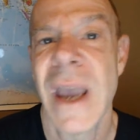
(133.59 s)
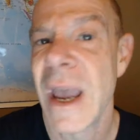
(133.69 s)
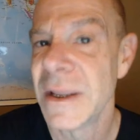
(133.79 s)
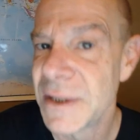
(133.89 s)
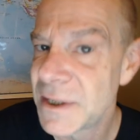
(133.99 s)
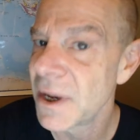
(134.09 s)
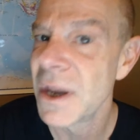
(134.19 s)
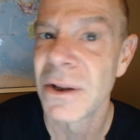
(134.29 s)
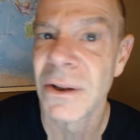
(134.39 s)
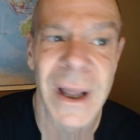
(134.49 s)
and
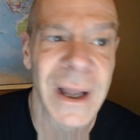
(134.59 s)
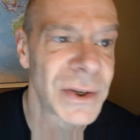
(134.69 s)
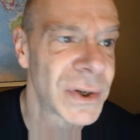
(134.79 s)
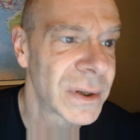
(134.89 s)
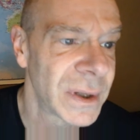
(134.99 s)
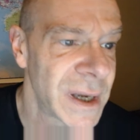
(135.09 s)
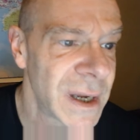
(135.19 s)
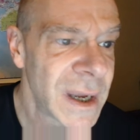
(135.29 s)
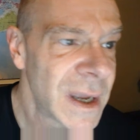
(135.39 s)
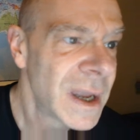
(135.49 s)

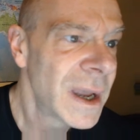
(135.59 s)
psychologically